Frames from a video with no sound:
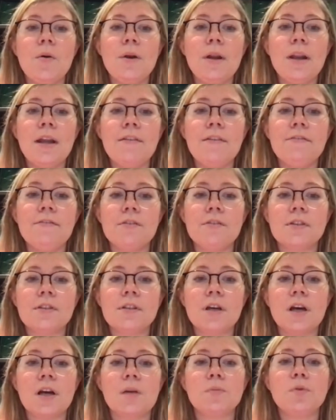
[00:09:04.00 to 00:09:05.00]
levels
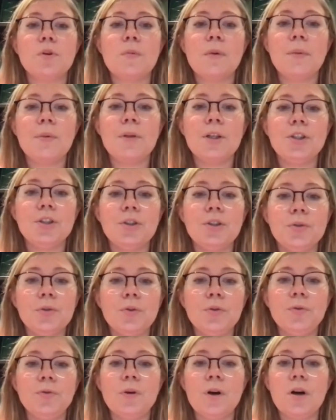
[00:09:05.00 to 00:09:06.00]
are probably due
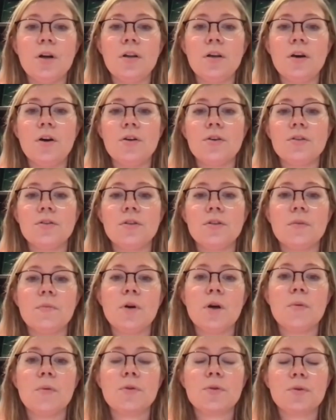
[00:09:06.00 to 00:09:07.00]
to ostium
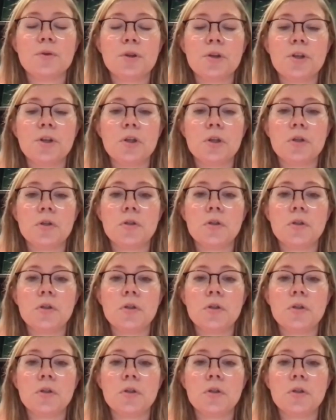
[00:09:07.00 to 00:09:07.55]
obstruction.